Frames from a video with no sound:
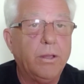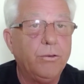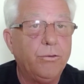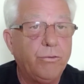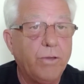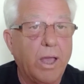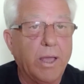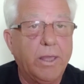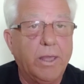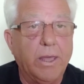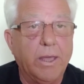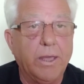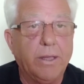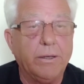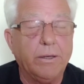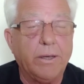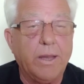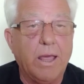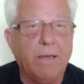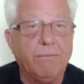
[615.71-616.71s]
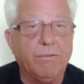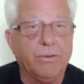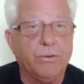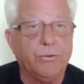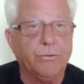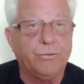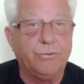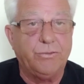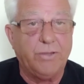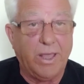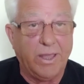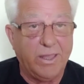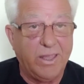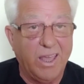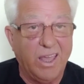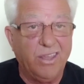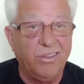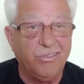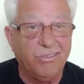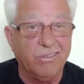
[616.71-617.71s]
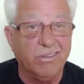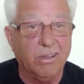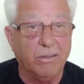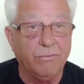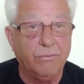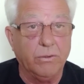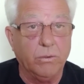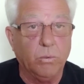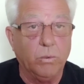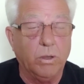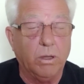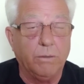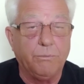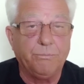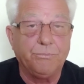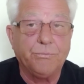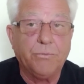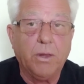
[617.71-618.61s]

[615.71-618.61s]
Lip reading: check in and have a little staycation, if you will.